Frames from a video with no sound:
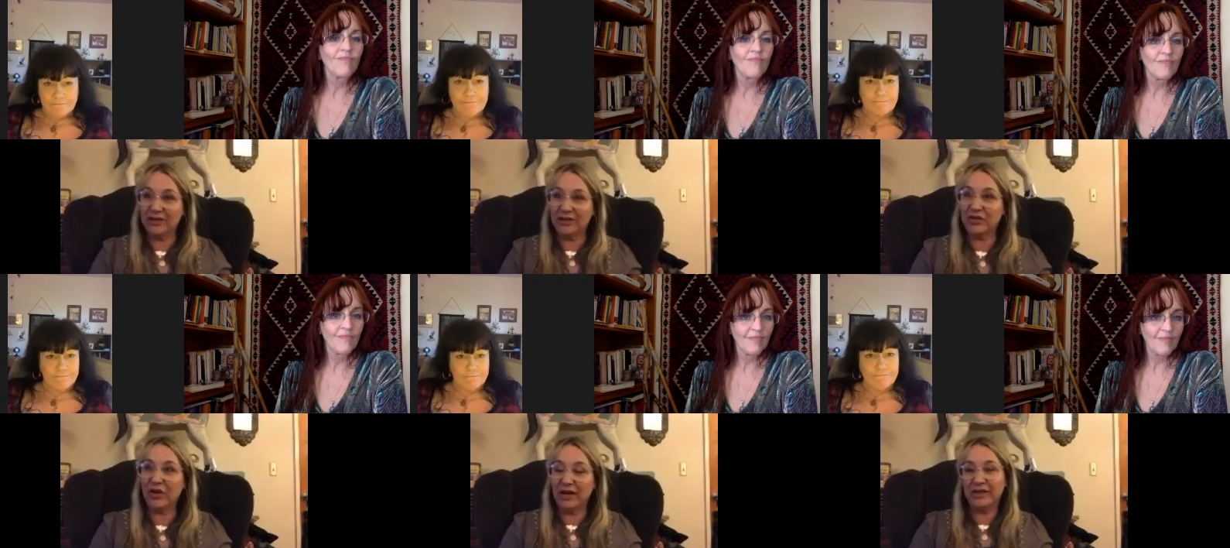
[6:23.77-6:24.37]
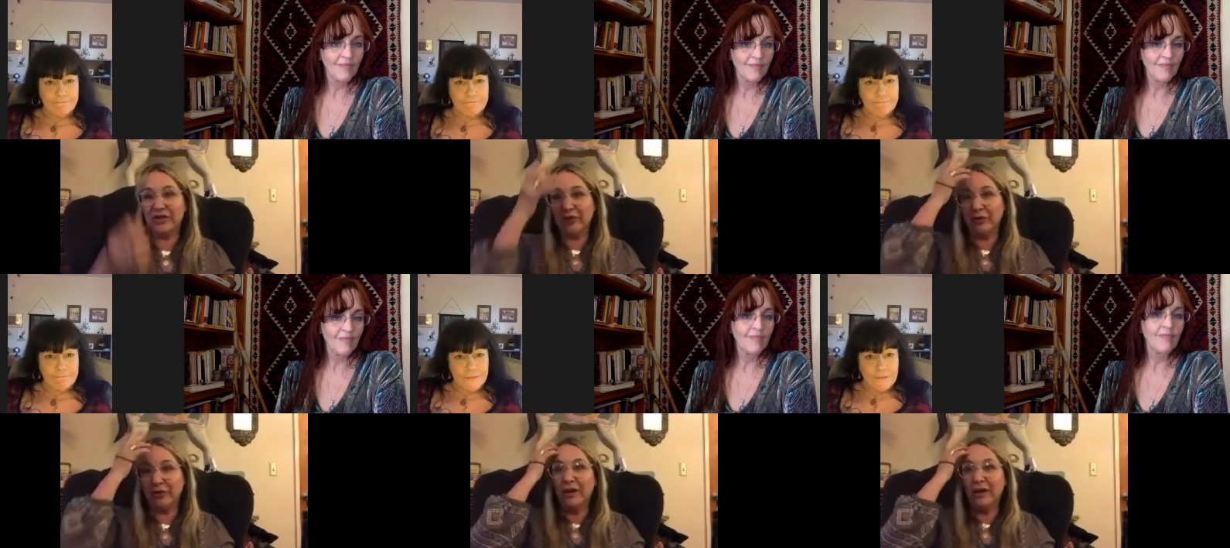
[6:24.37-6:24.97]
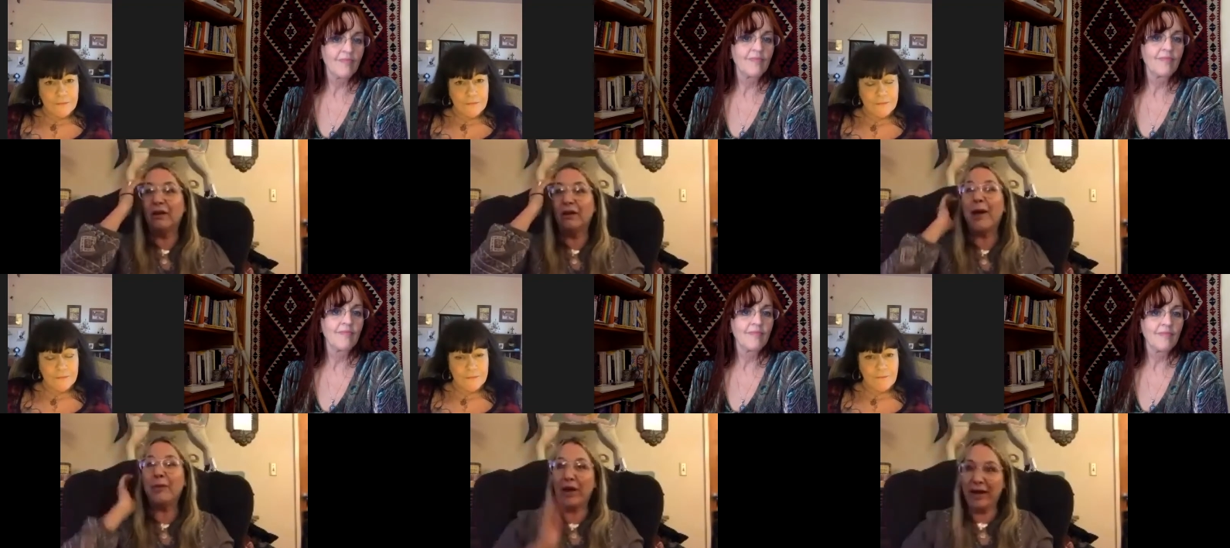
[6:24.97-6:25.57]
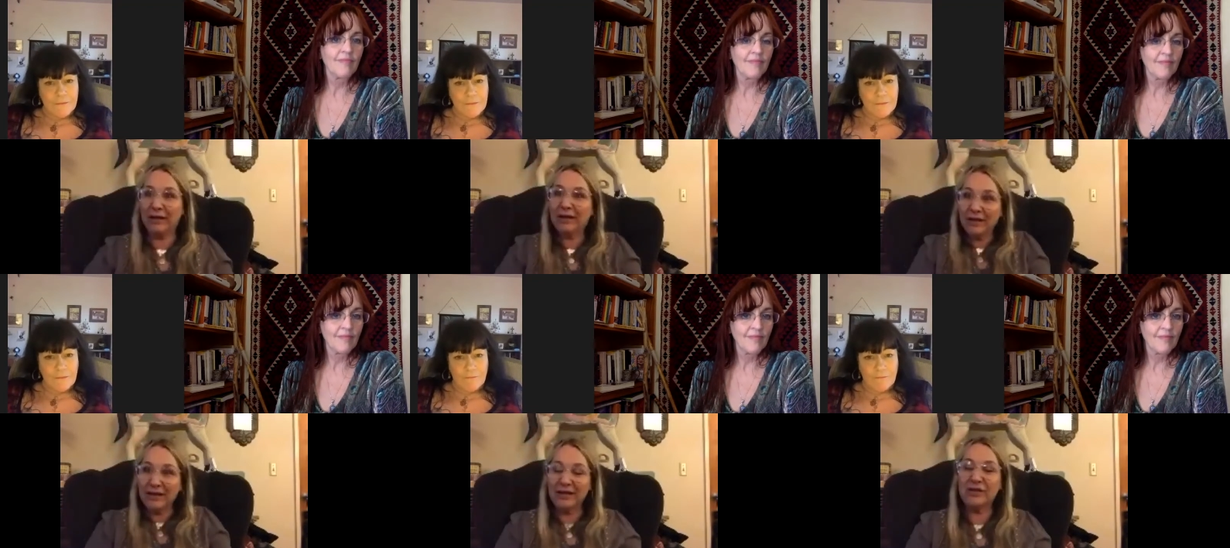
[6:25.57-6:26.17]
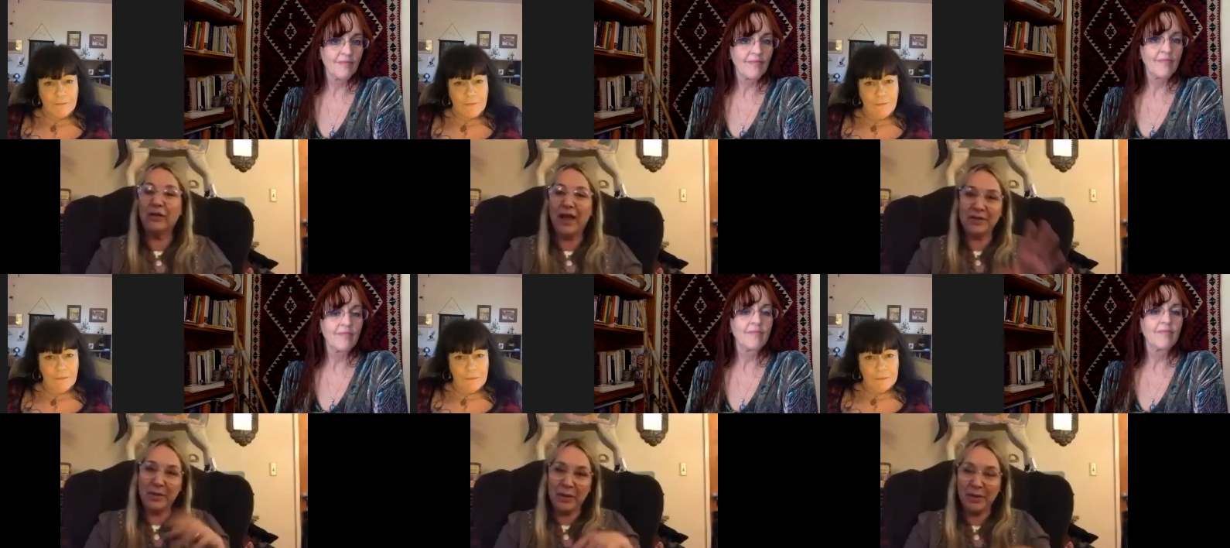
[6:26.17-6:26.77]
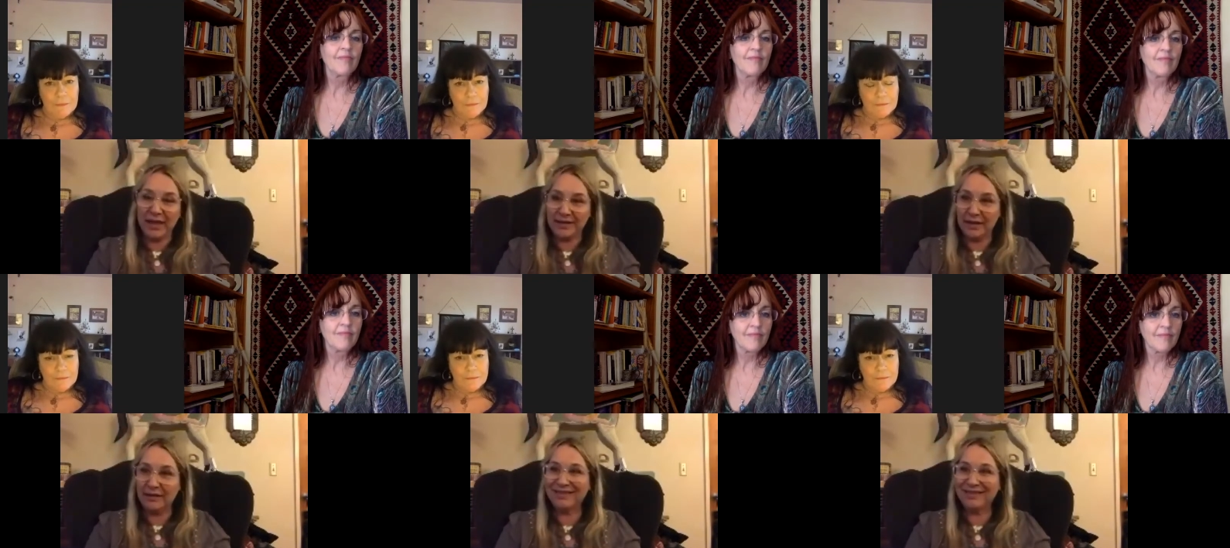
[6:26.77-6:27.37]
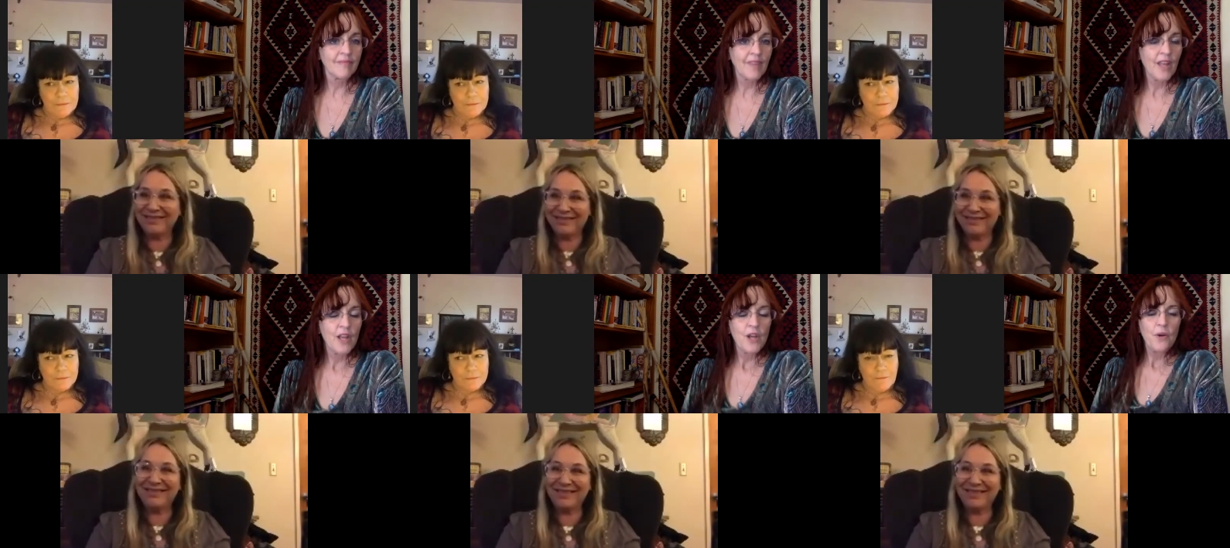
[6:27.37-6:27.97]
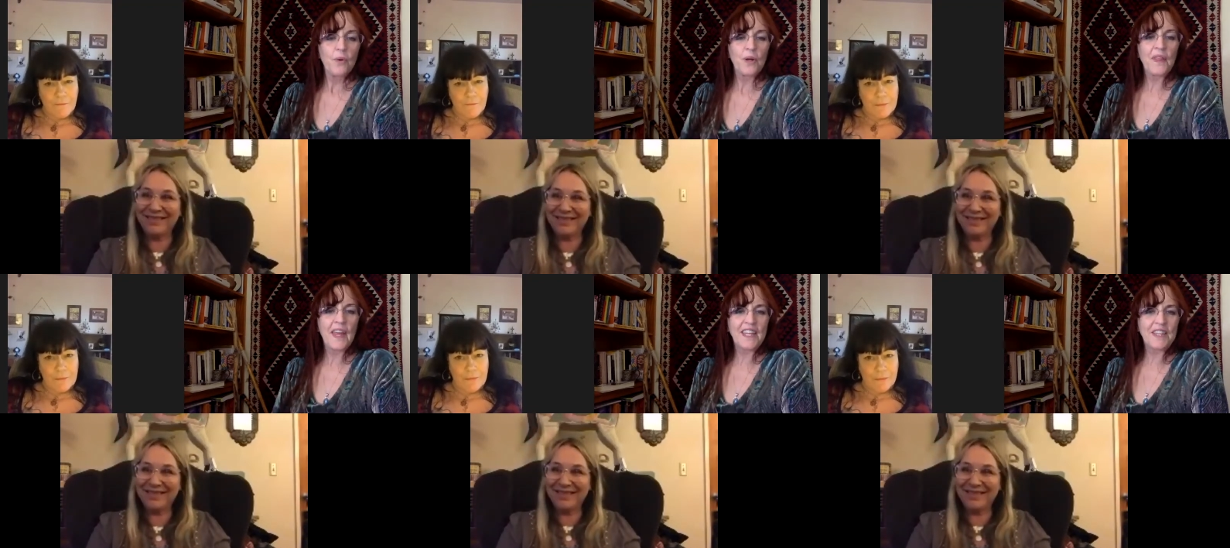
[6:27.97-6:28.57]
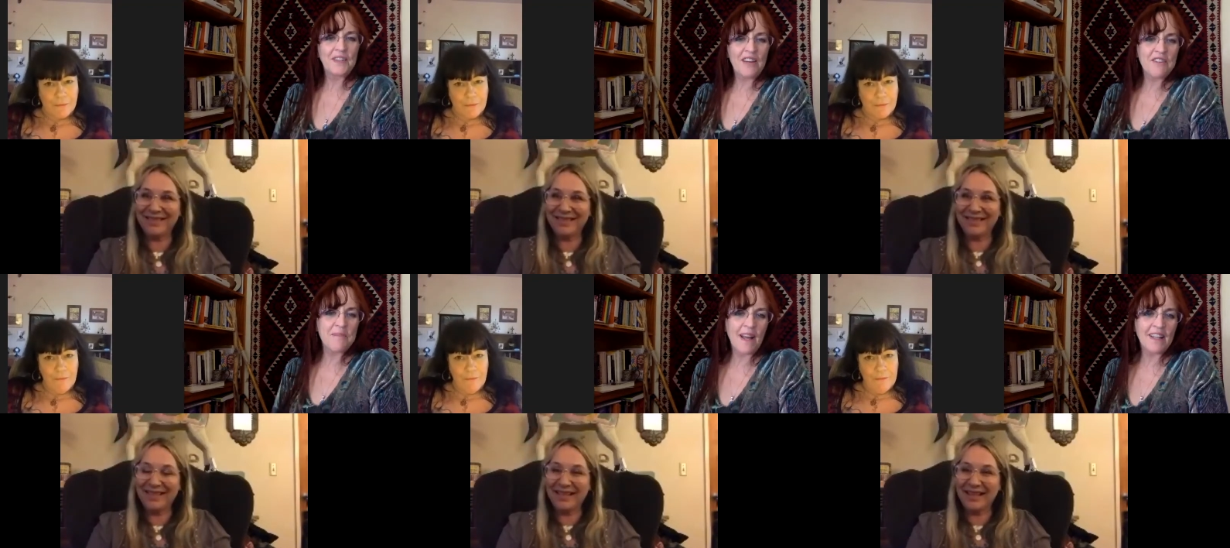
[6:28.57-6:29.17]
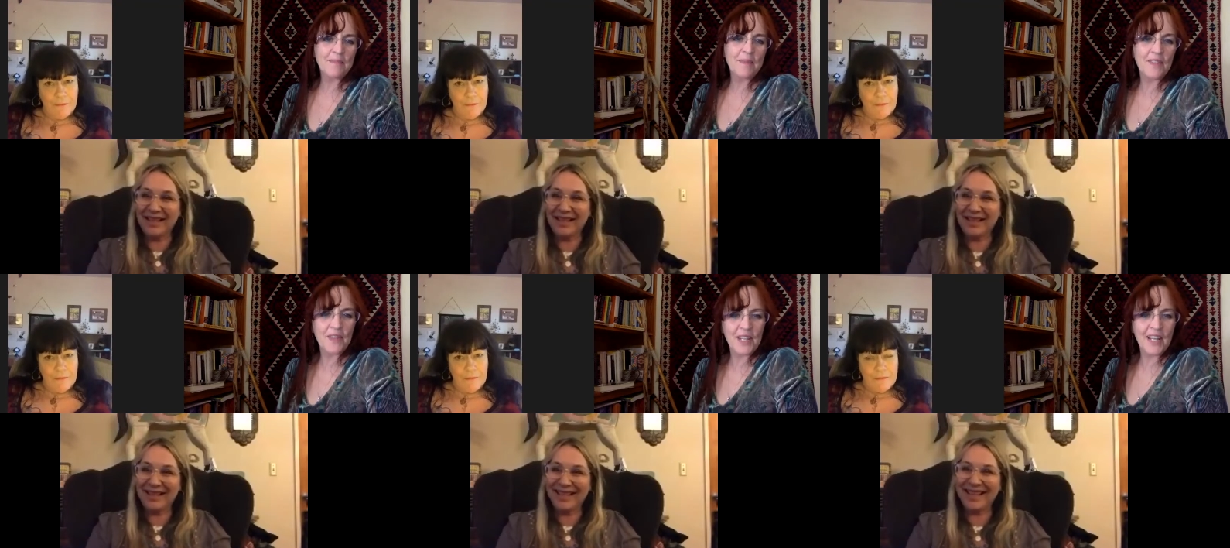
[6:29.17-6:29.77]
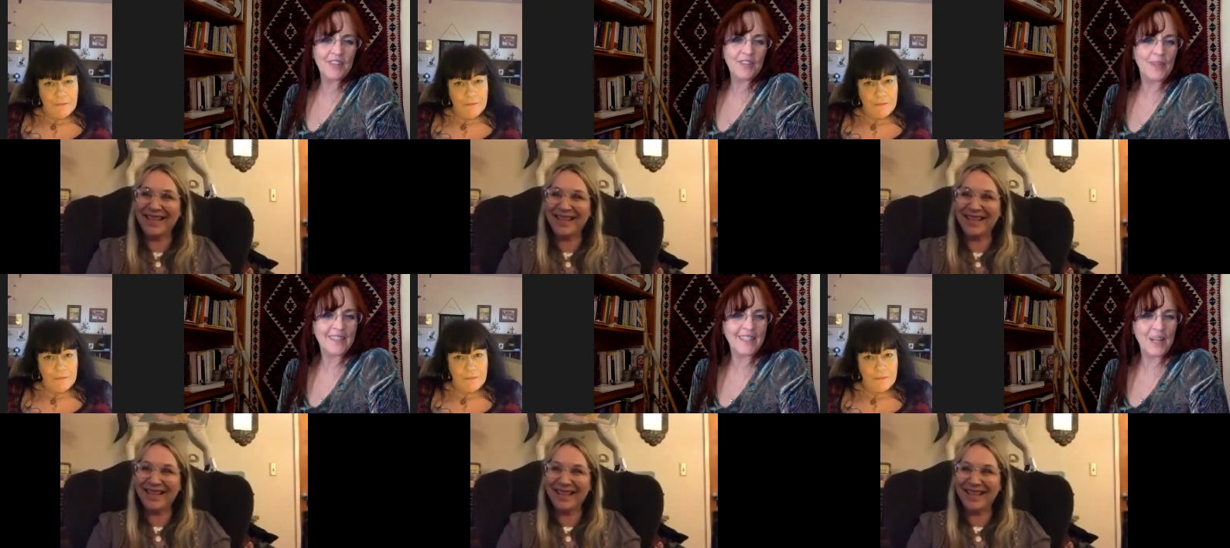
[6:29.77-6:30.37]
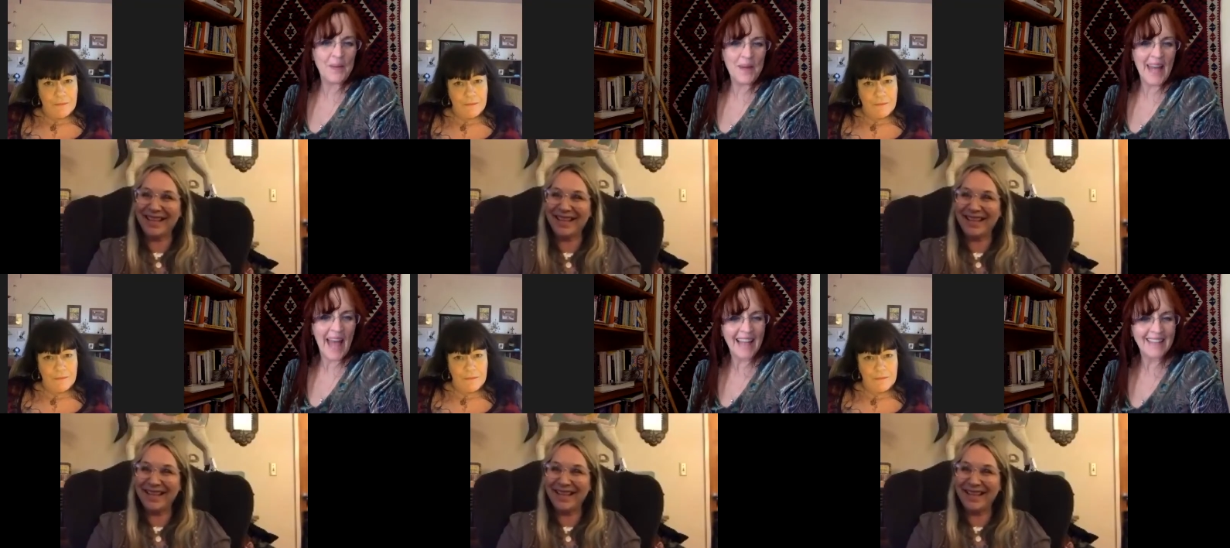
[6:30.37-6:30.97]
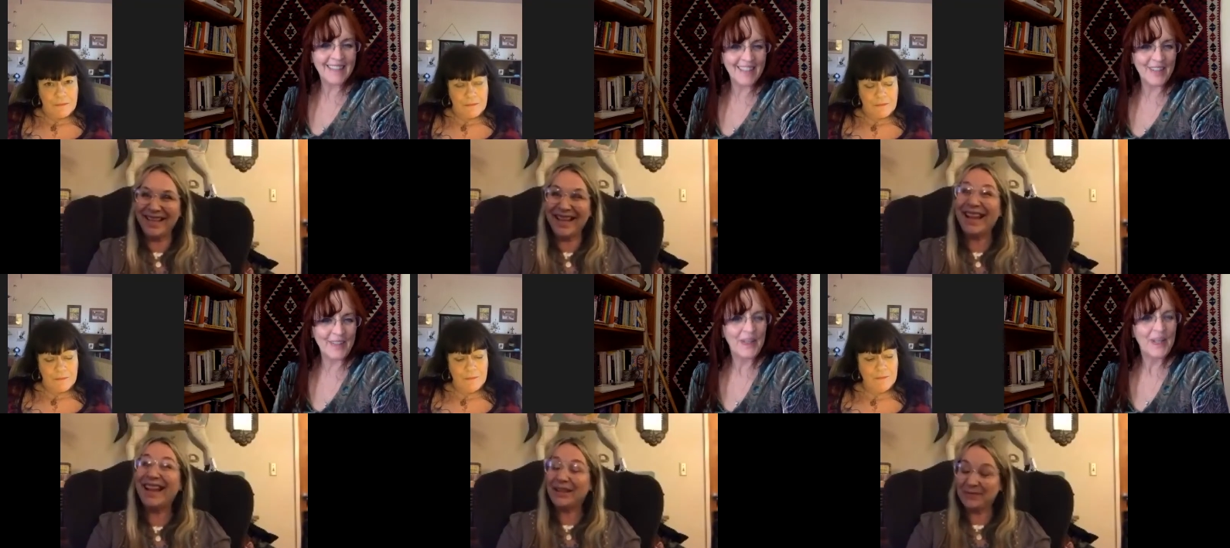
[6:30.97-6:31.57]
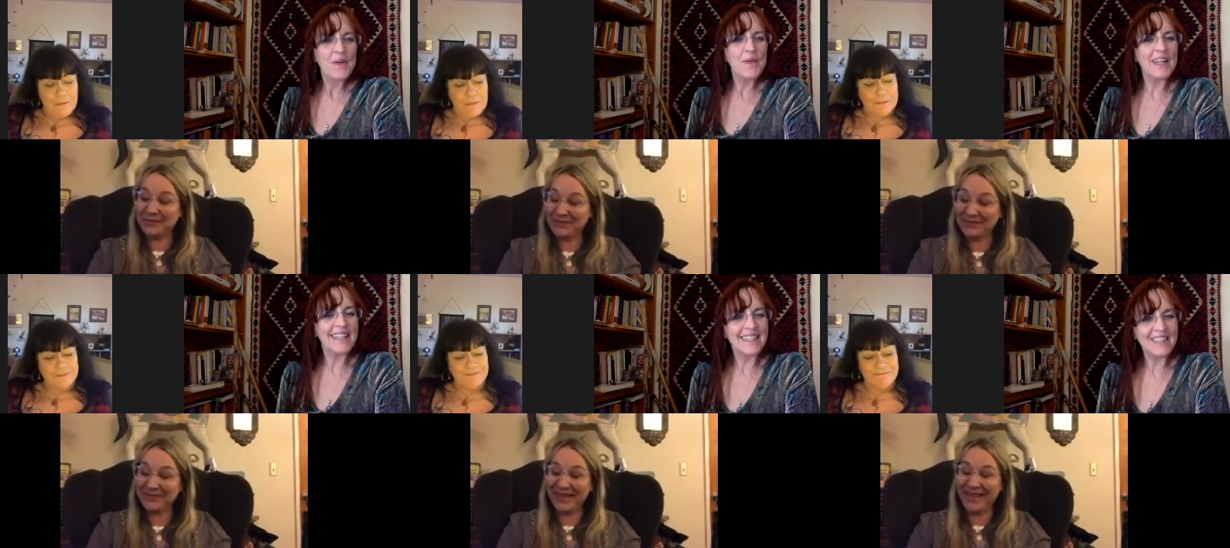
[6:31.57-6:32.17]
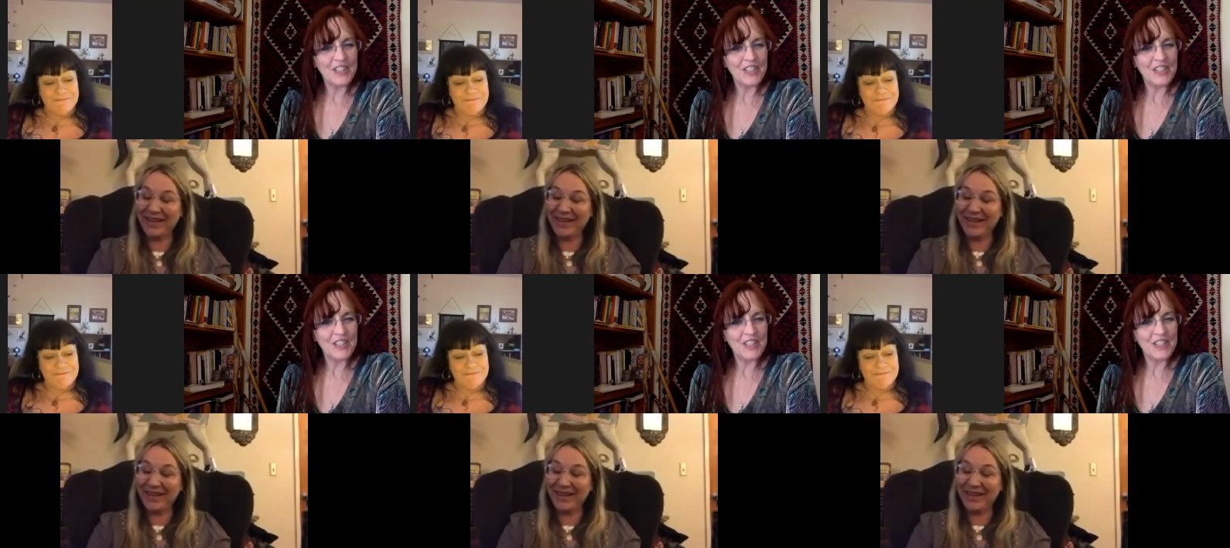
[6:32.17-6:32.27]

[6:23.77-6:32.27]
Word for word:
Speaker 1: to try to collaborate. So that's been a blessing.
Speaker 2: Well, thank you. That reminds me of the next question I want to ask you. What is